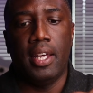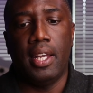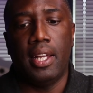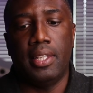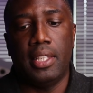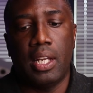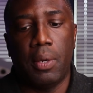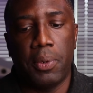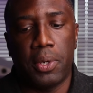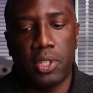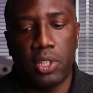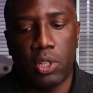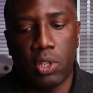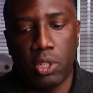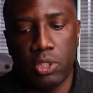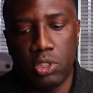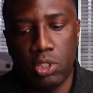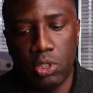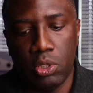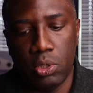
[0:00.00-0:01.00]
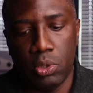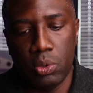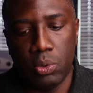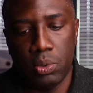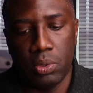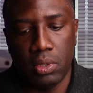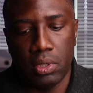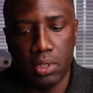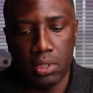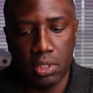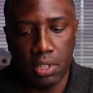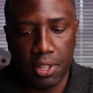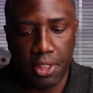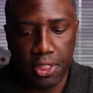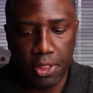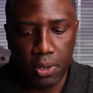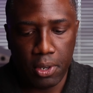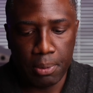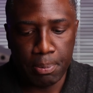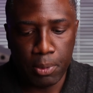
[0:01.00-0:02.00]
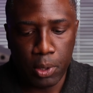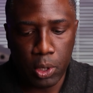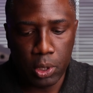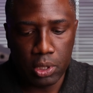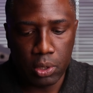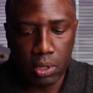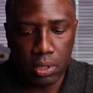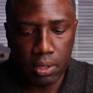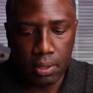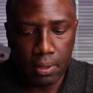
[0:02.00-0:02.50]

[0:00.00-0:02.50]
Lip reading: And now we're gonna go to the third mode.